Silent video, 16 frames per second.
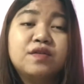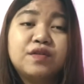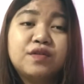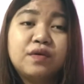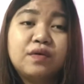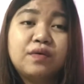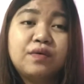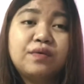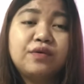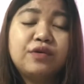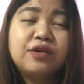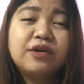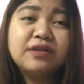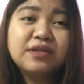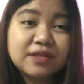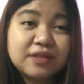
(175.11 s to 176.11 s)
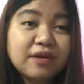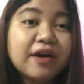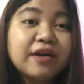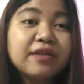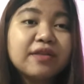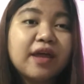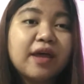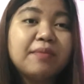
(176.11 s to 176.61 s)
So you can
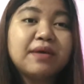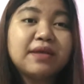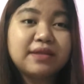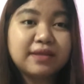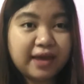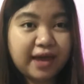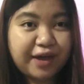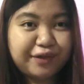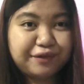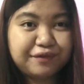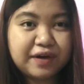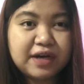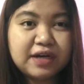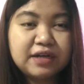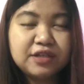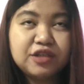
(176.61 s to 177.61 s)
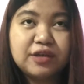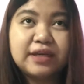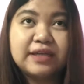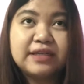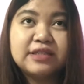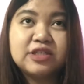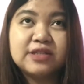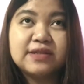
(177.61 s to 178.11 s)
start them in Canva. You
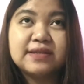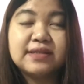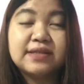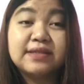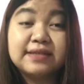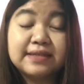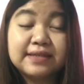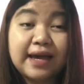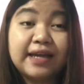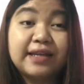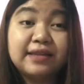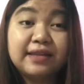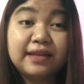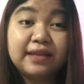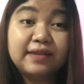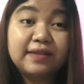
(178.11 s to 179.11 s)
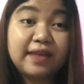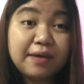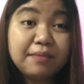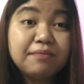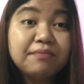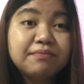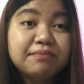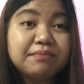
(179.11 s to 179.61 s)
can just design
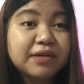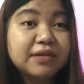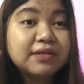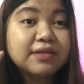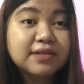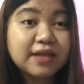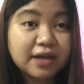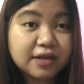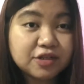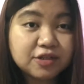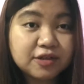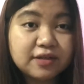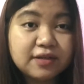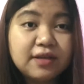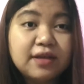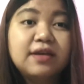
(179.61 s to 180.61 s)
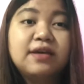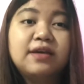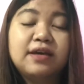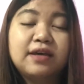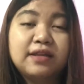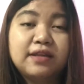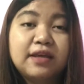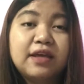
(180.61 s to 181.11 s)
them per section,
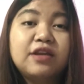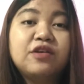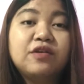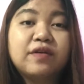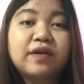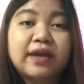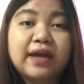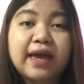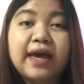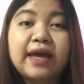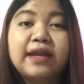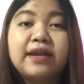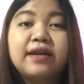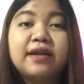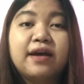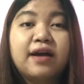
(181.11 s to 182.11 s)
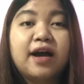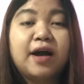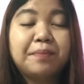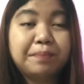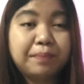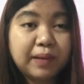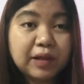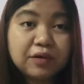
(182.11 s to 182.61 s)
and then you can
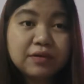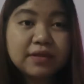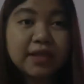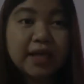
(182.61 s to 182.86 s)
upload